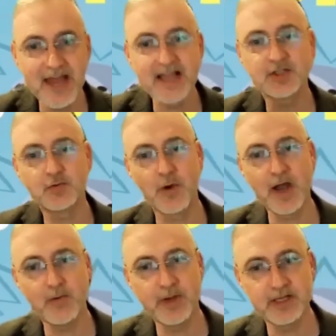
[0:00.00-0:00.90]
that's
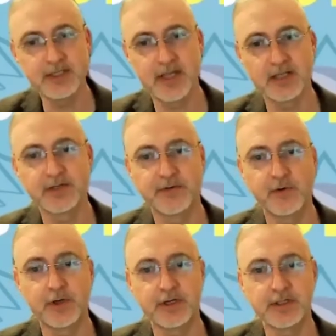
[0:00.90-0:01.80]
where we can start to
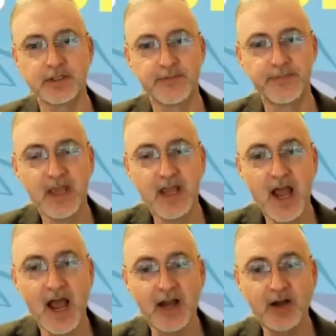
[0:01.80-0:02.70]
focus.
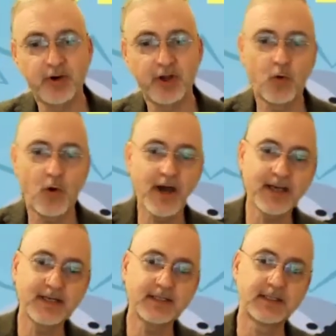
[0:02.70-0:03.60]
And it
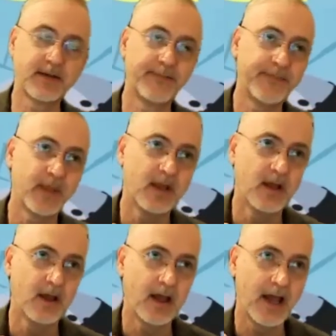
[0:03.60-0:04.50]
requires
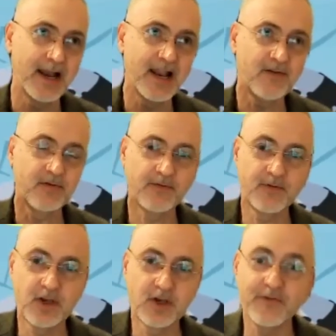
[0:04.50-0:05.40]
a level
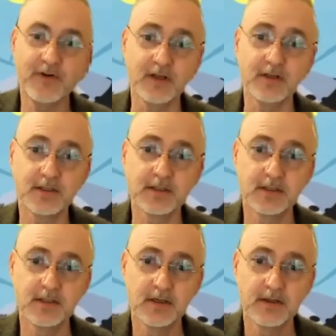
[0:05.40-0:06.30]
of
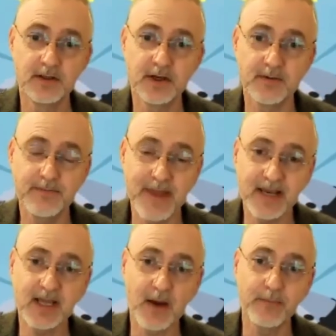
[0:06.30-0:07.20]
governance that
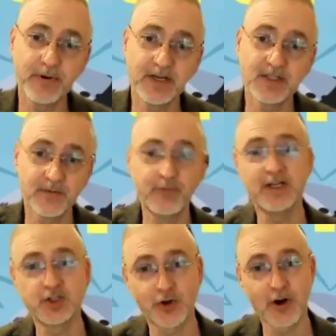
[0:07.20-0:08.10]
many companies have
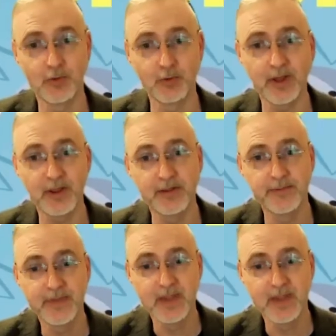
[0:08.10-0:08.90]
really struggled with.